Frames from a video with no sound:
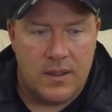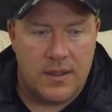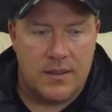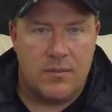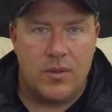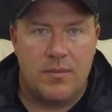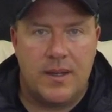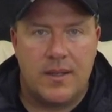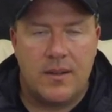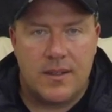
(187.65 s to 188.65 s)
and then put it
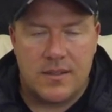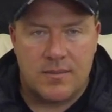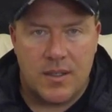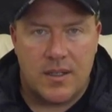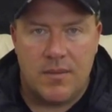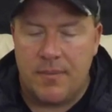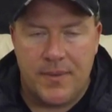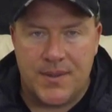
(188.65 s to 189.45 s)
back on to smarten them up.